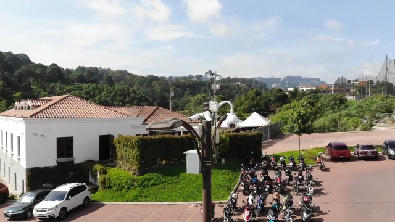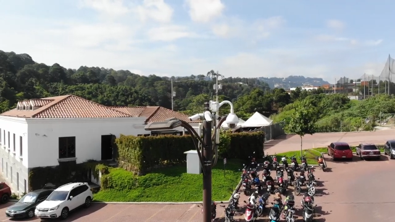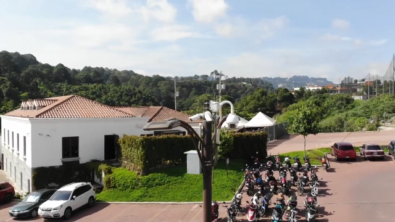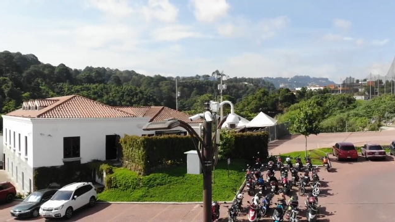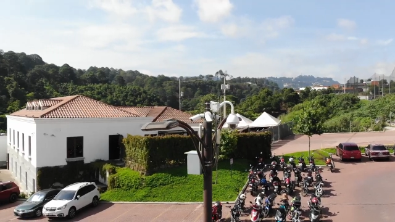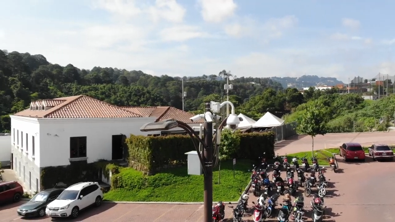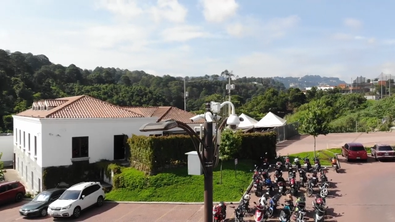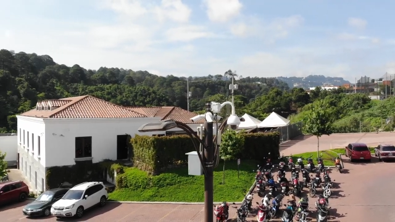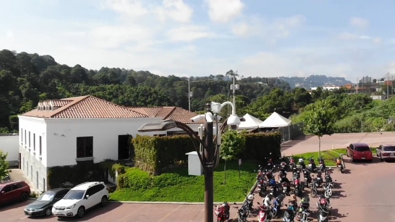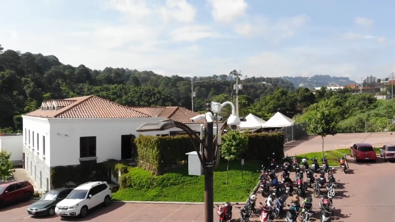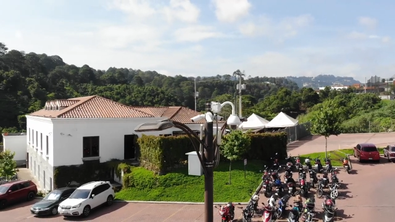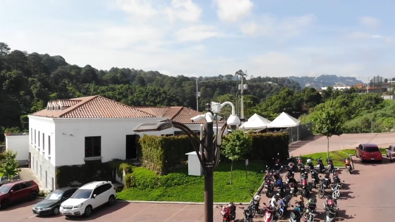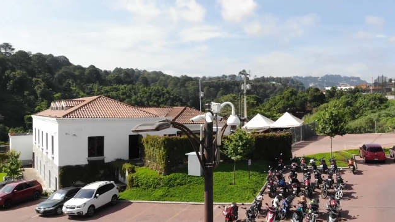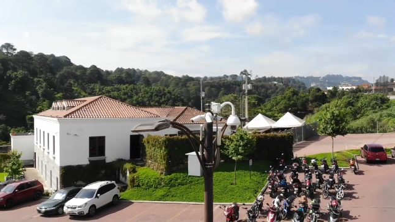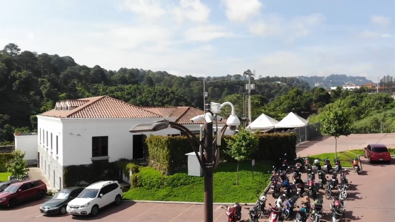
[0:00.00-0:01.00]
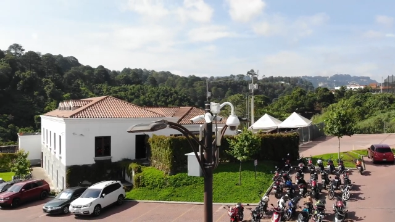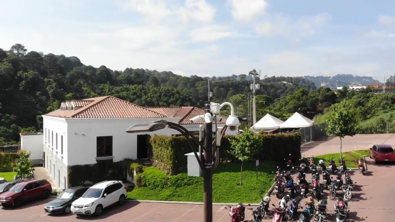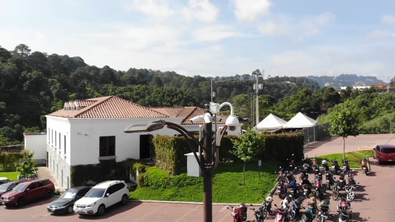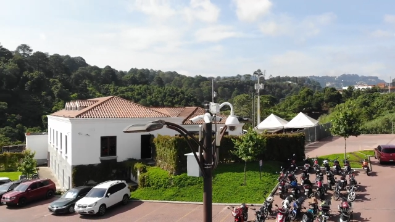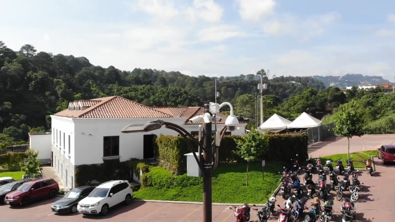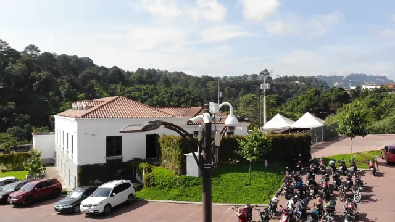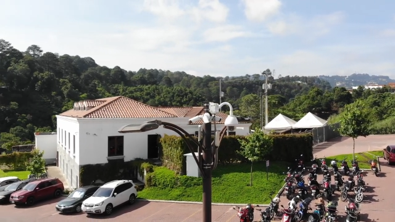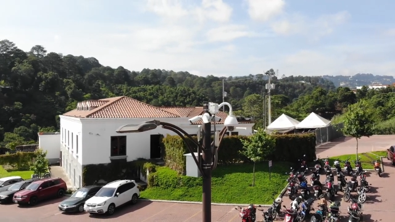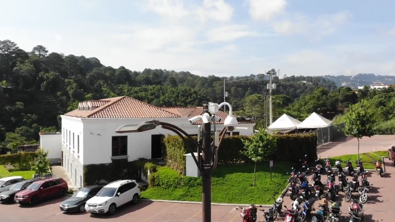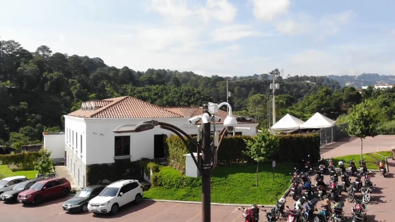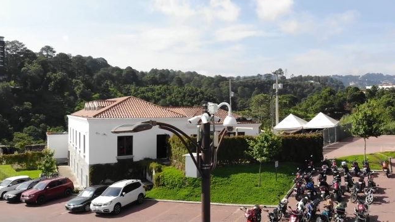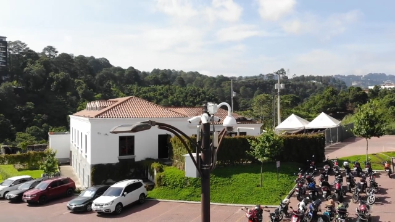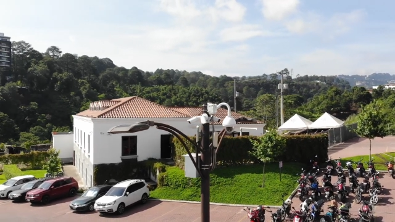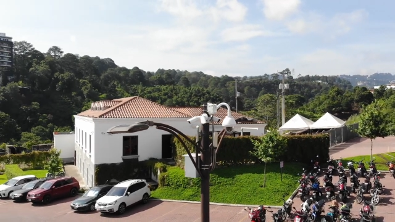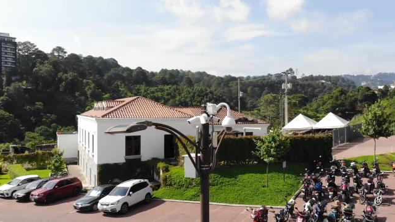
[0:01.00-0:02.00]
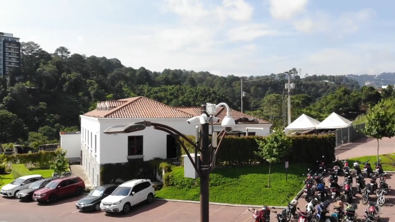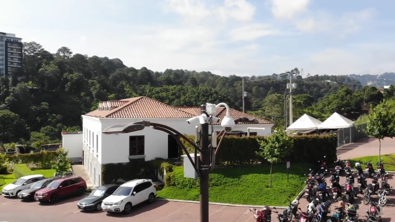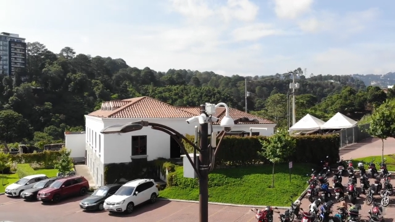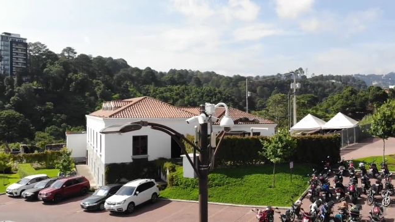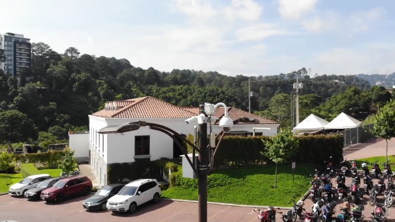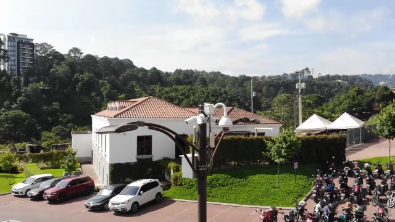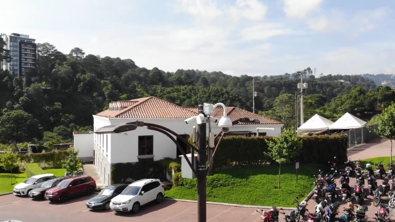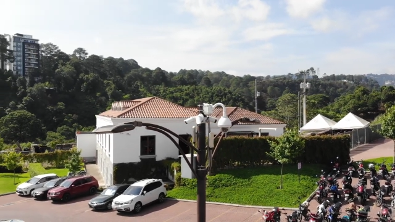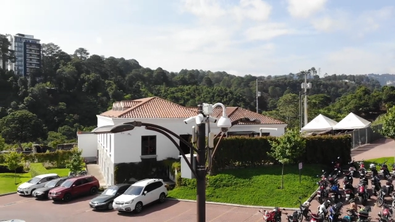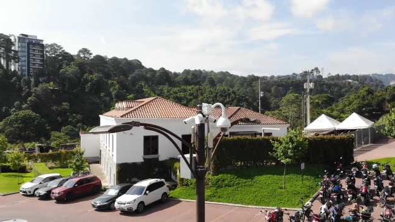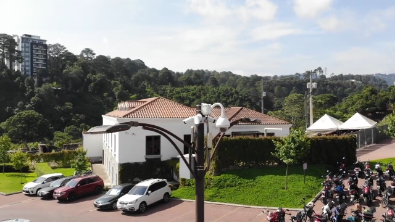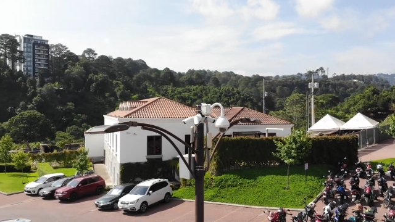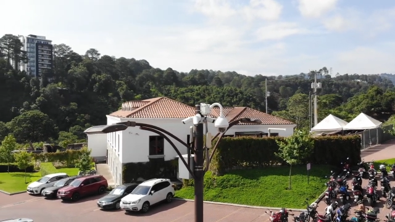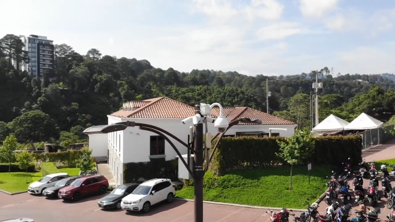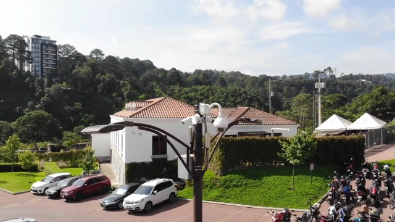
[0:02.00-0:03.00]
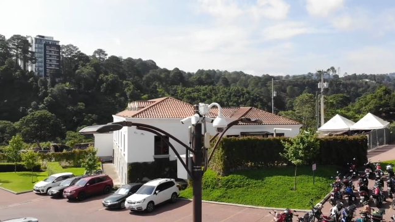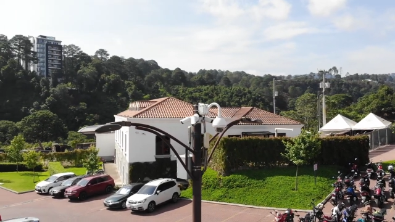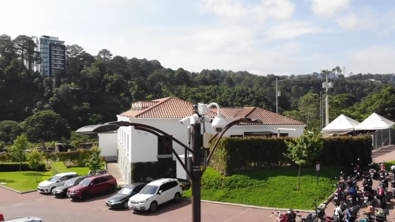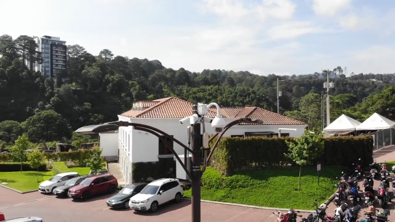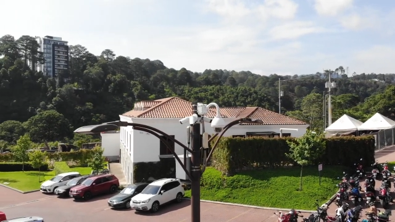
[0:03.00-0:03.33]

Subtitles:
(no speaker visible)